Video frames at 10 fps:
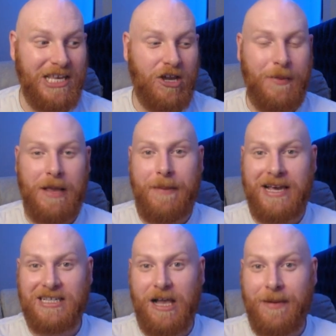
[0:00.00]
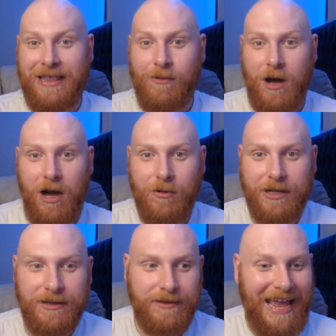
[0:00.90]
could be the biggest club in the
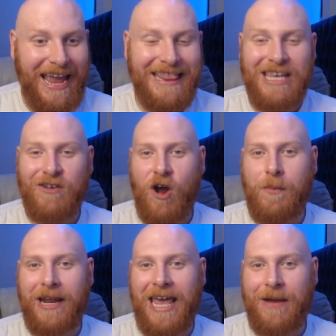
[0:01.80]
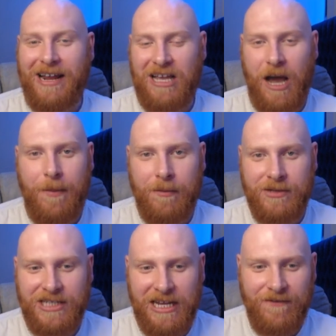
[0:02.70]
world. In the Europa League, we had a couple of
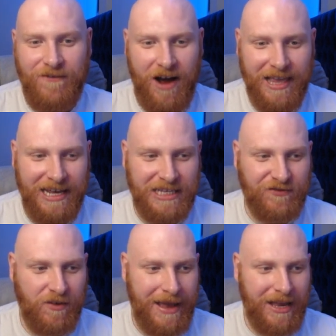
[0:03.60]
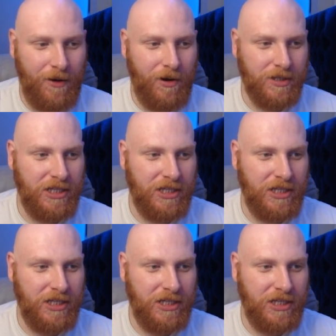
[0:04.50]
Brazilian finalists. Flamengo lost the